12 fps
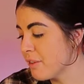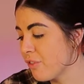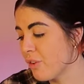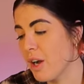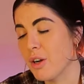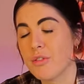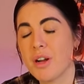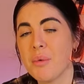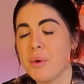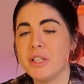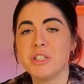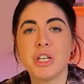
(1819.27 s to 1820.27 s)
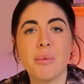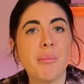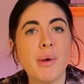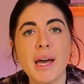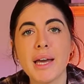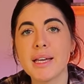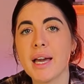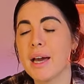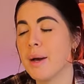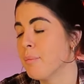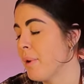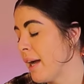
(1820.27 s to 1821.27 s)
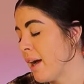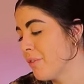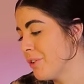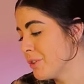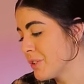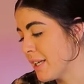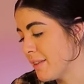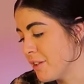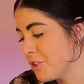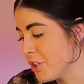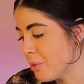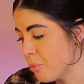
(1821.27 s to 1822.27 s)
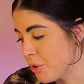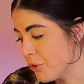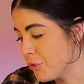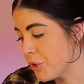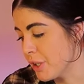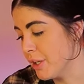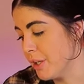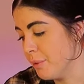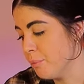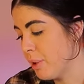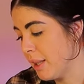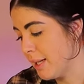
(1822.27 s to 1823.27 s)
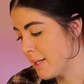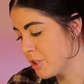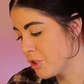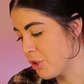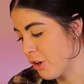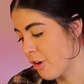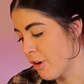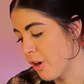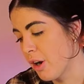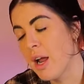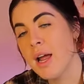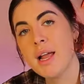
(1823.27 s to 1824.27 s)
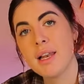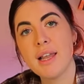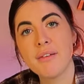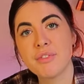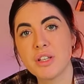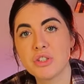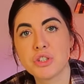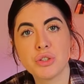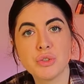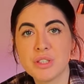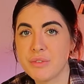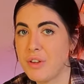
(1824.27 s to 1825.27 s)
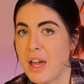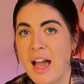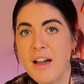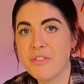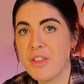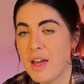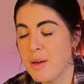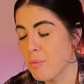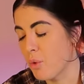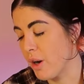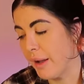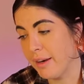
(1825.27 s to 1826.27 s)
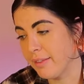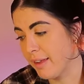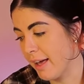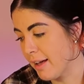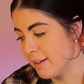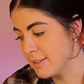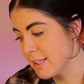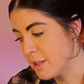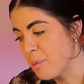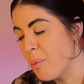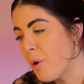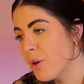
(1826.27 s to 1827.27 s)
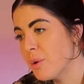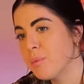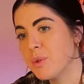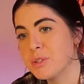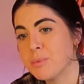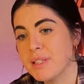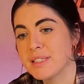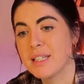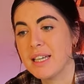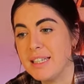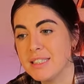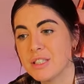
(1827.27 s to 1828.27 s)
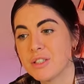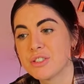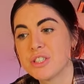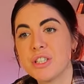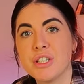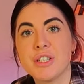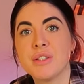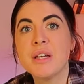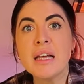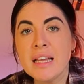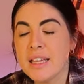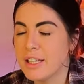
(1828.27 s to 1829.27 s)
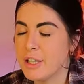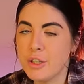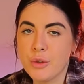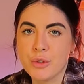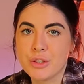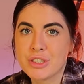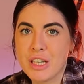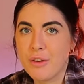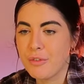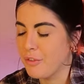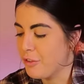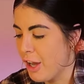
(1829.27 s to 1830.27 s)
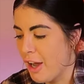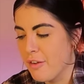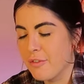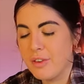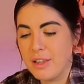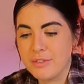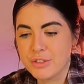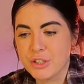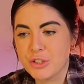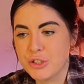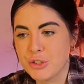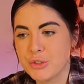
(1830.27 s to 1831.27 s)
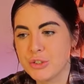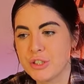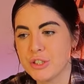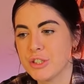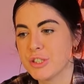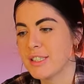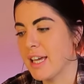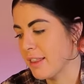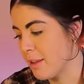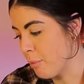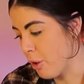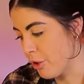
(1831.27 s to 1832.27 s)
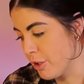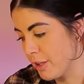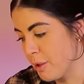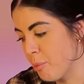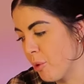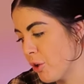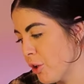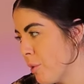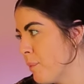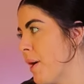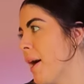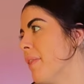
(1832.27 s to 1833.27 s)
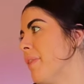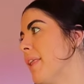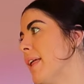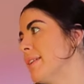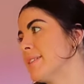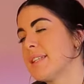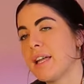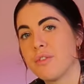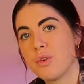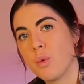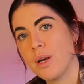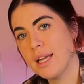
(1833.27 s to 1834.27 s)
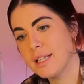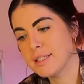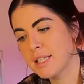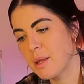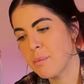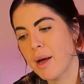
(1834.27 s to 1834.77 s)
make for a great wee gym bag. Um, I have used it in the gym where you can place your lifting shoes if you have them or anything else at the bottom which makes it easier to you know yourself if you have lifting shoes to just get them out at the bottom and instead of going into the